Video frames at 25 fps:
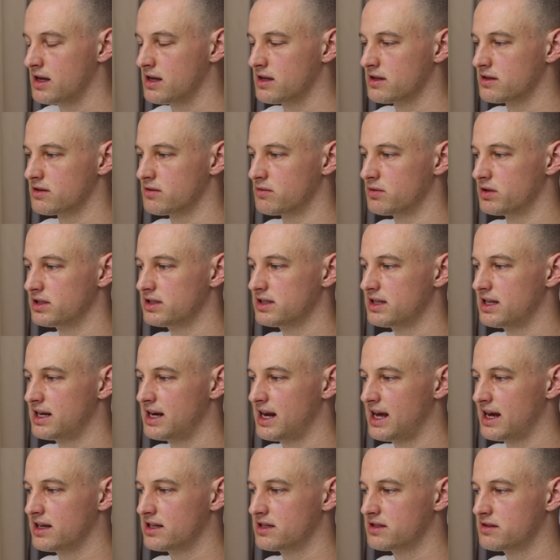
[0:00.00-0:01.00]
So what's the
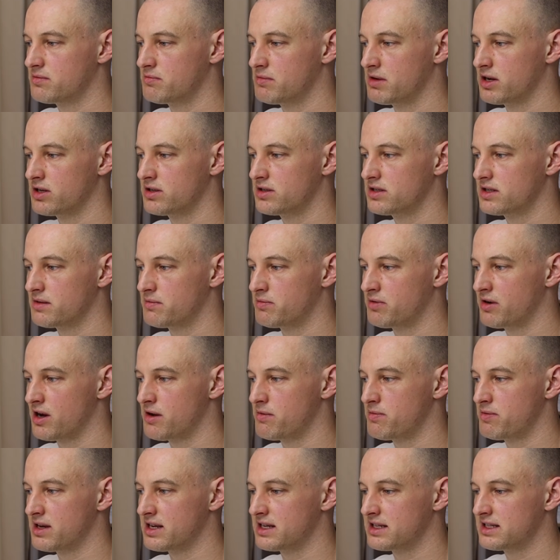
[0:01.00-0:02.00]
next most
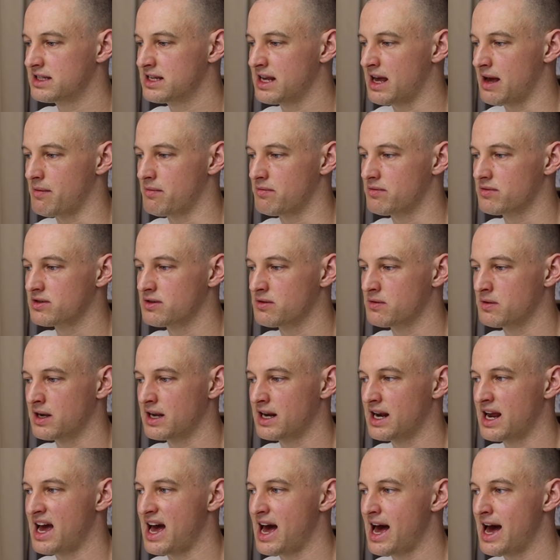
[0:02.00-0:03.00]
appropriate step? So we're
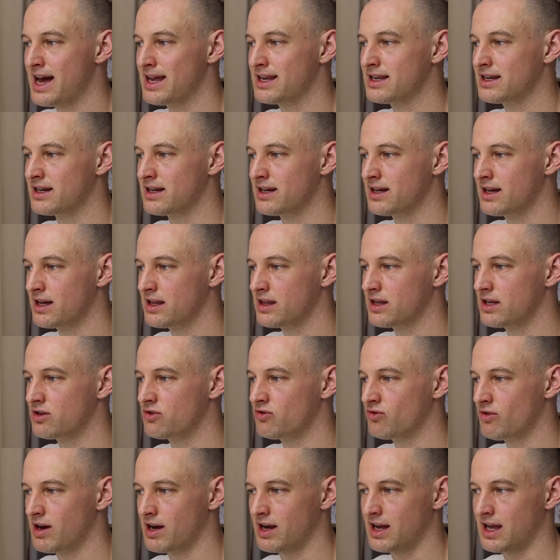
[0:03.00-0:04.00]
going to add another
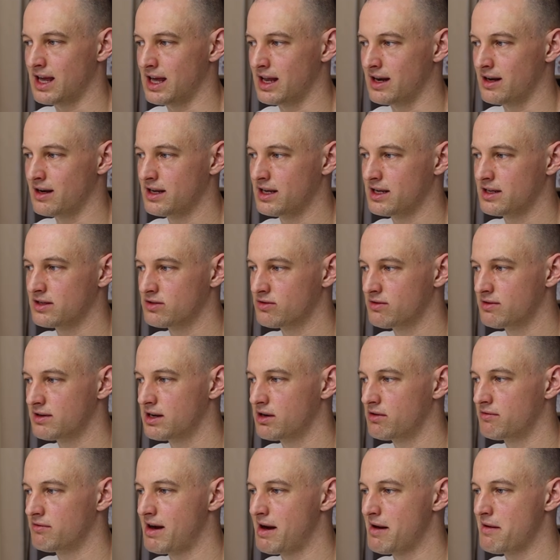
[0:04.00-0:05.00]
drug in. He's already
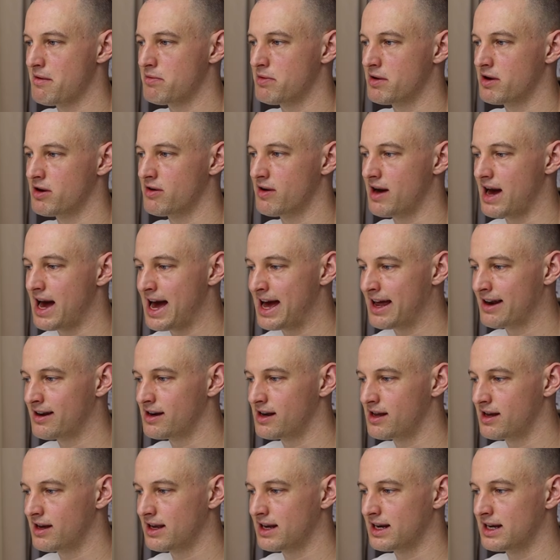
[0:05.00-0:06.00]
on ramipril and
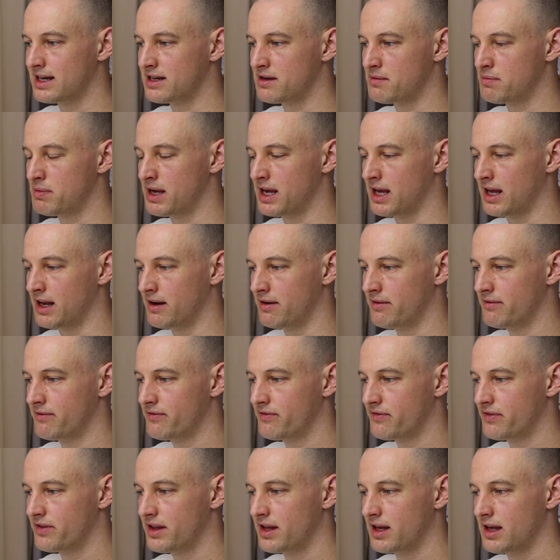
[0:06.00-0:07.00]
lercanidipine.
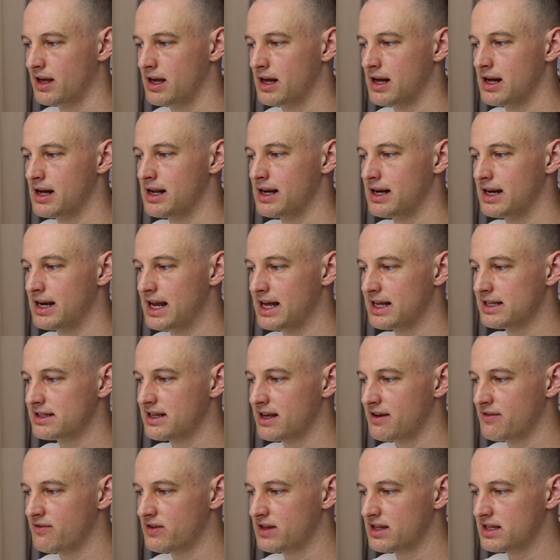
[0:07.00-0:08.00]
Let's
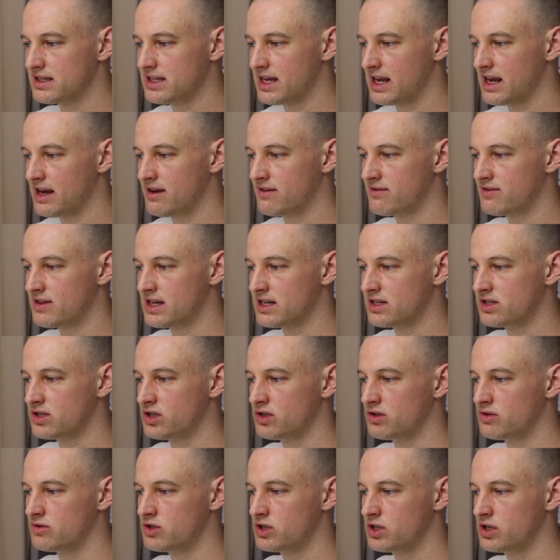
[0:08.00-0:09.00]
say for the sake of this,
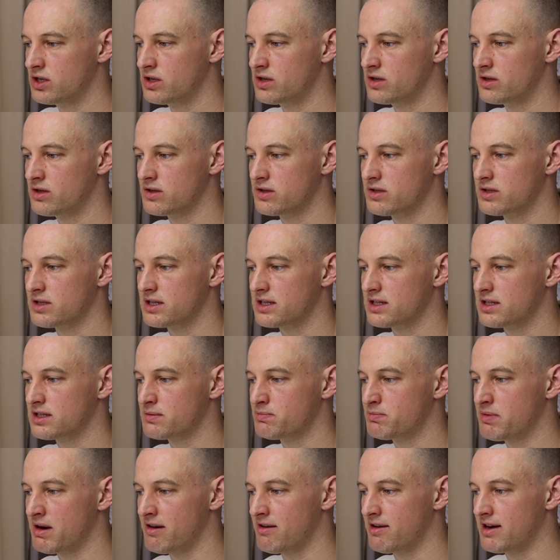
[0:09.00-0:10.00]
you choose
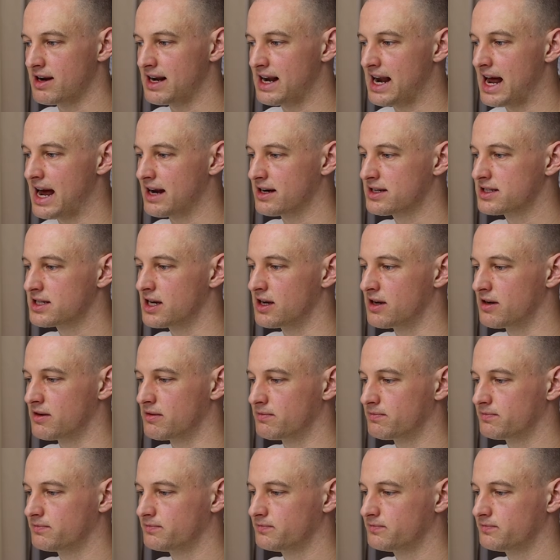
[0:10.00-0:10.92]
spironolactone.